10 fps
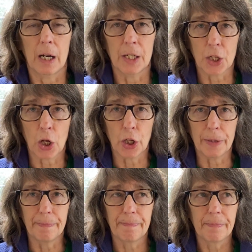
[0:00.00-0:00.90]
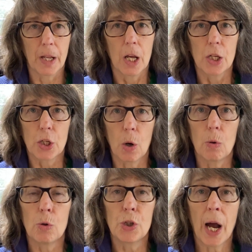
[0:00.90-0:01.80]
It's all good. So
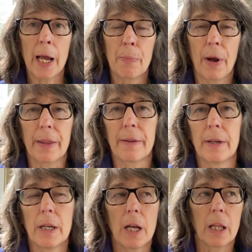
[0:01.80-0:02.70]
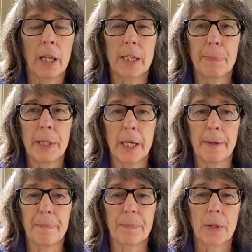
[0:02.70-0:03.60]
Ujjayi breath, let's
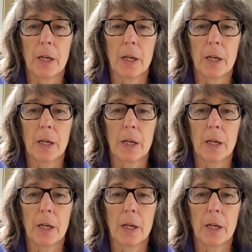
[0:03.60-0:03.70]
begin.